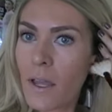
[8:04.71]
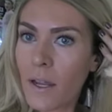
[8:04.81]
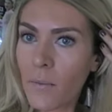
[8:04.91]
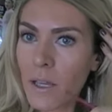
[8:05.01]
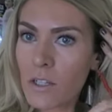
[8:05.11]

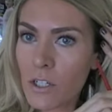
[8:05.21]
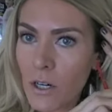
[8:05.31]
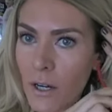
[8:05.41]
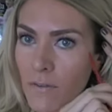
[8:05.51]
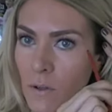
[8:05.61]
Now make
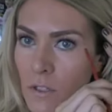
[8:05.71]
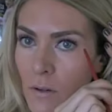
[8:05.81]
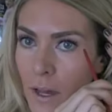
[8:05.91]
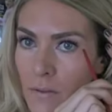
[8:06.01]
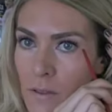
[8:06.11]
sure if you
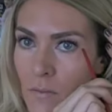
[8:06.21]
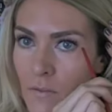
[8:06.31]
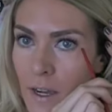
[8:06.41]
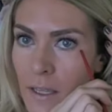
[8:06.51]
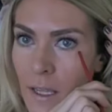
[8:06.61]
do have some
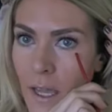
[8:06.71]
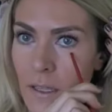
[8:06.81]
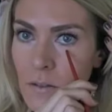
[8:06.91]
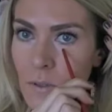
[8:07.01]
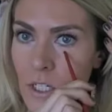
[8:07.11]
fine
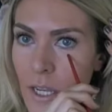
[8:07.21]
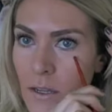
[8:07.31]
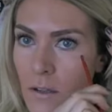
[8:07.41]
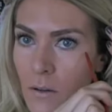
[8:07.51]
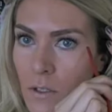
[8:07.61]
lines, which I
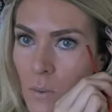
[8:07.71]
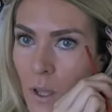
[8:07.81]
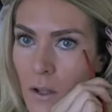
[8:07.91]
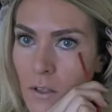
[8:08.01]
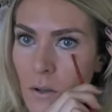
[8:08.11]
do, which
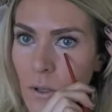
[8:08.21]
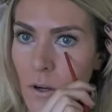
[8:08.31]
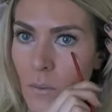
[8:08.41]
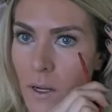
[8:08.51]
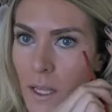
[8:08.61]
we all do, you
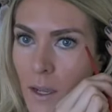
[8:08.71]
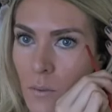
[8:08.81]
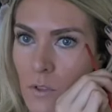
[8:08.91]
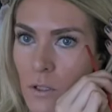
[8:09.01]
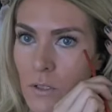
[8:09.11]
don't want to
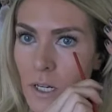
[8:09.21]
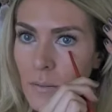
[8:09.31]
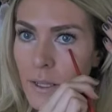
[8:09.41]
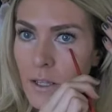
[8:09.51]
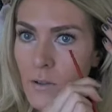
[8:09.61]
get too
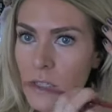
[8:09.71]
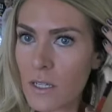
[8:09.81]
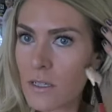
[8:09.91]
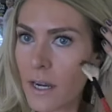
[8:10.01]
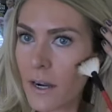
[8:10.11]
terribly close to
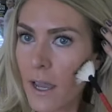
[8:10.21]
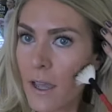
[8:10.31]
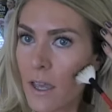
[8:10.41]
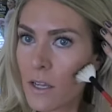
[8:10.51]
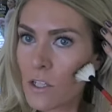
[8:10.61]
this
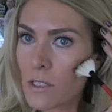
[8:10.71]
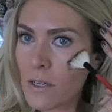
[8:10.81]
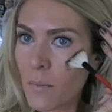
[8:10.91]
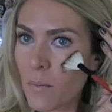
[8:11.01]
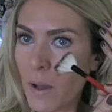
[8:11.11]
area, just
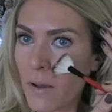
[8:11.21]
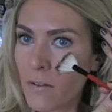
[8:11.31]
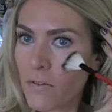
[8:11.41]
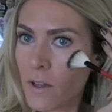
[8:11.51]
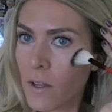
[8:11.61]

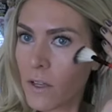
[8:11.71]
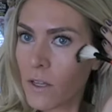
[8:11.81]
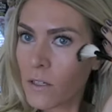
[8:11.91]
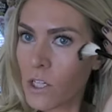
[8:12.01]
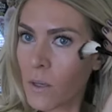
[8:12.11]
above
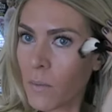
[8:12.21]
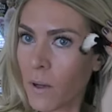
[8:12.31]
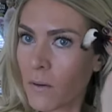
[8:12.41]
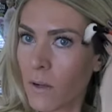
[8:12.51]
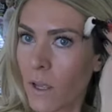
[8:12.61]
your
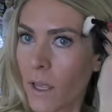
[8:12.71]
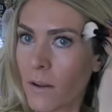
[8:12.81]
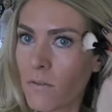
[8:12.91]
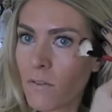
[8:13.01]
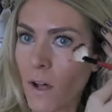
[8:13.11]
cheekbone
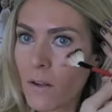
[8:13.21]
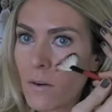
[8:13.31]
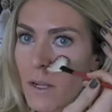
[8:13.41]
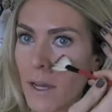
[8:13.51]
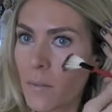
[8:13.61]
and
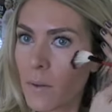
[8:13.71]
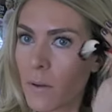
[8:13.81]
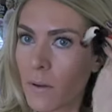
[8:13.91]
follow it up.